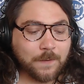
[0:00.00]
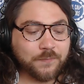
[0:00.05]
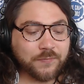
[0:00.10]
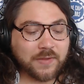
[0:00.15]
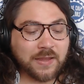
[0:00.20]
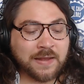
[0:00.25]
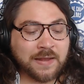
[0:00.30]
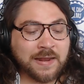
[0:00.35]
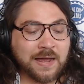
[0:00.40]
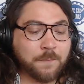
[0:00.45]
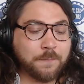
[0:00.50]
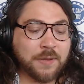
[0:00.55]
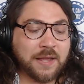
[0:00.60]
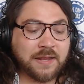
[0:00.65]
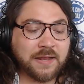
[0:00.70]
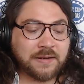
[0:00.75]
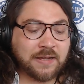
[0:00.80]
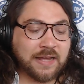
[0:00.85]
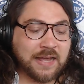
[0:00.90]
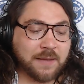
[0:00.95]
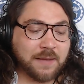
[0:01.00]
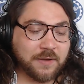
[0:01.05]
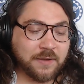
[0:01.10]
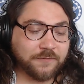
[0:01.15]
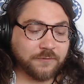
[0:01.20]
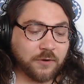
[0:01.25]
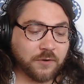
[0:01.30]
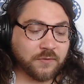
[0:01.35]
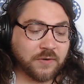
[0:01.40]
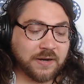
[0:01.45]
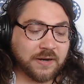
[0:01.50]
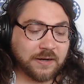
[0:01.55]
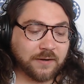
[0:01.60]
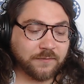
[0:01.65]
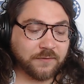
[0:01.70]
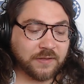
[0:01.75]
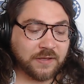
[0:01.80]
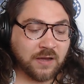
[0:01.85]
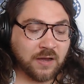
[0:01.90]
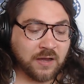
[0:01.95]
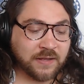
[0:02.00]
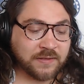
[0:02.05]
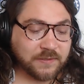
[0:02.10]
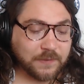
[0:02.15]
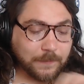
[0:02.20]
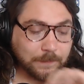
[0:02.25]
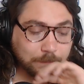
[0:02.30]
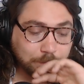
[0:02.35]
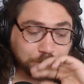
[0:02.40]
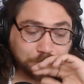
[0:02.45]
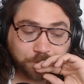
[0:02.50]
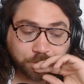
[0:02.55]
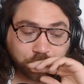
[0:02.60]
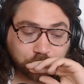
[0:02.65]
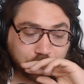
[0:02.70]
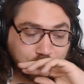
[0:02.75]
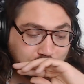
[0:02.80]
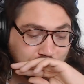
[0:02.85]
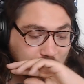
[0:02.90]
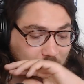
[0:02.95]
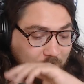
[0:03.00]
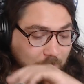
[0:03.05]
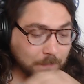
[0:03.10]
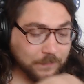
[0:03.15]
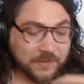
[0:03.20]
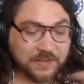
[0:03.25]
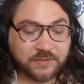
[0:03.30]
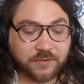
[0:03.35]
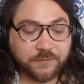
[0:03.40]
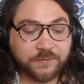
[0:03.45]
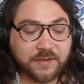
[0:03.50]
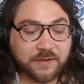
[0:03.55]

And now Pena, I have my phone right here for the odds. These are via